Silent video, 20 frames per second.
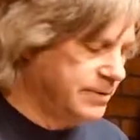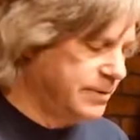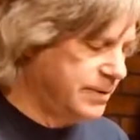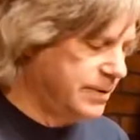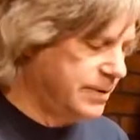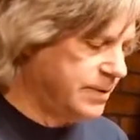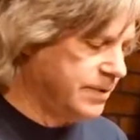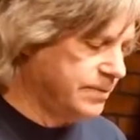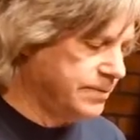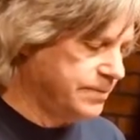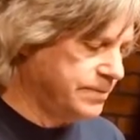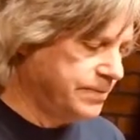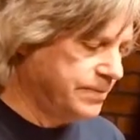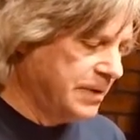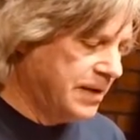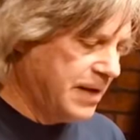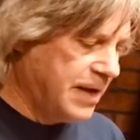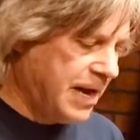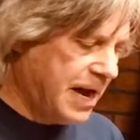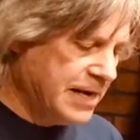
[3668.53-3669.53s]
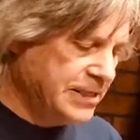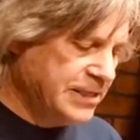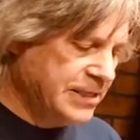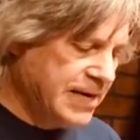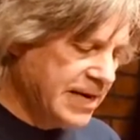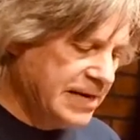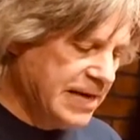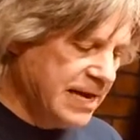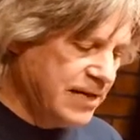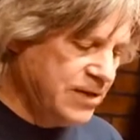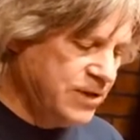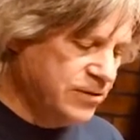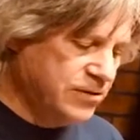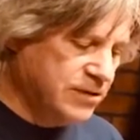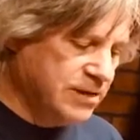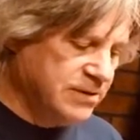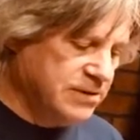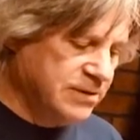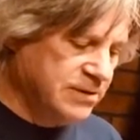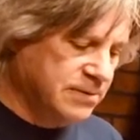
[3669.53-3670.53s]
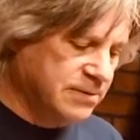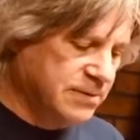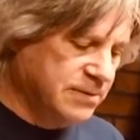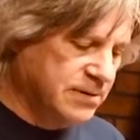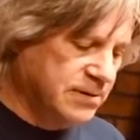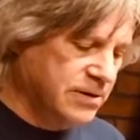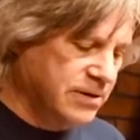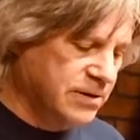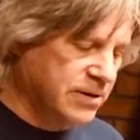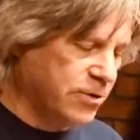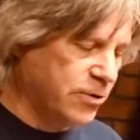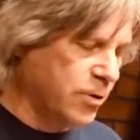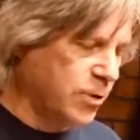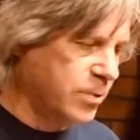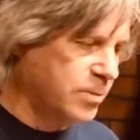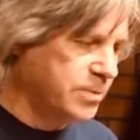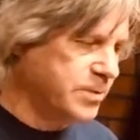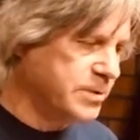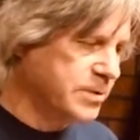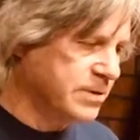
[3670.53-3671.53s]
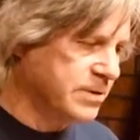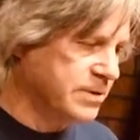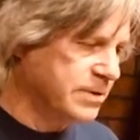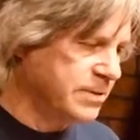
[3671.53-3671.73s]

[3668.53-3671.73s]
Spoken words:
You know, I just had to get used to the groups.